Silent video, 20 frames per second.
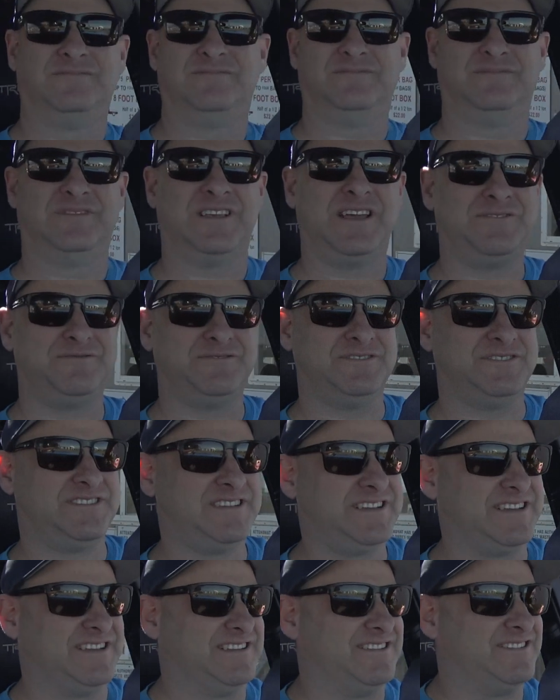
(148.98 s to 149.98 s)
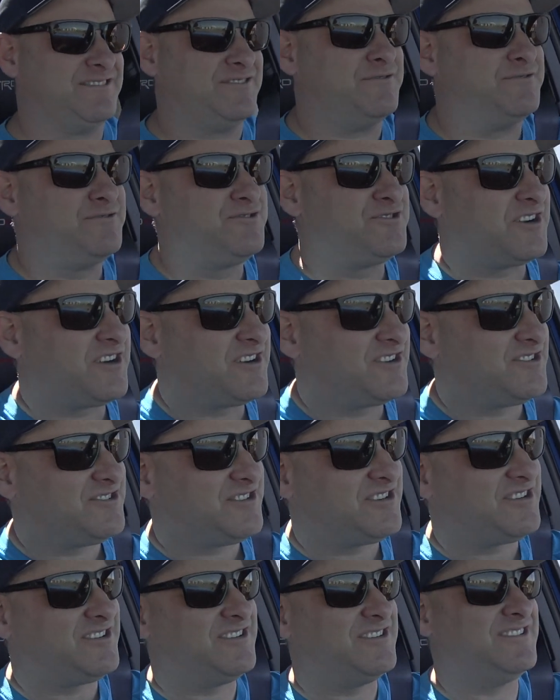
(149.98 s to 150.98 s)
And that was it. No charge
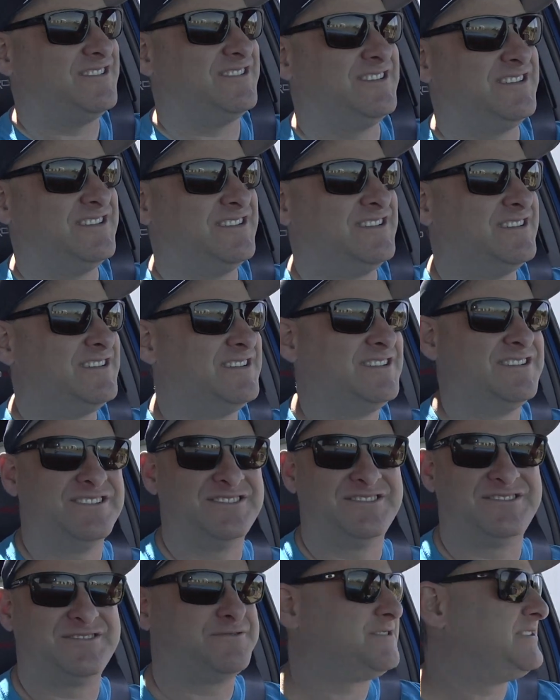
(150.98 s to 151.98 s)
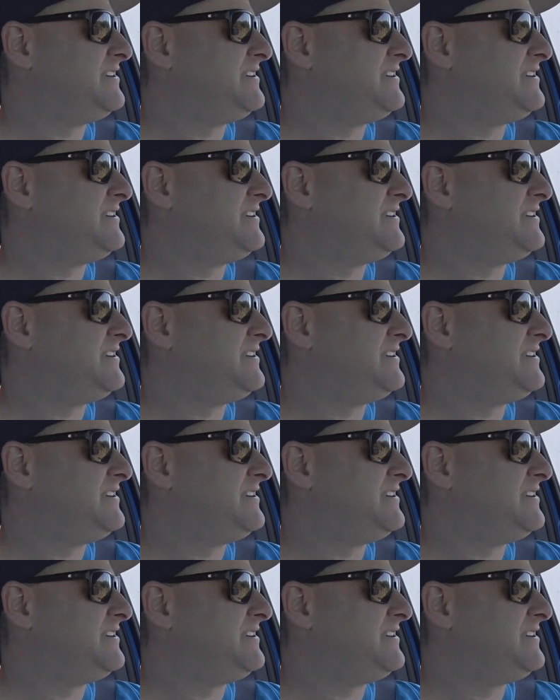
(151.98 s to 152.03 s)
at all. So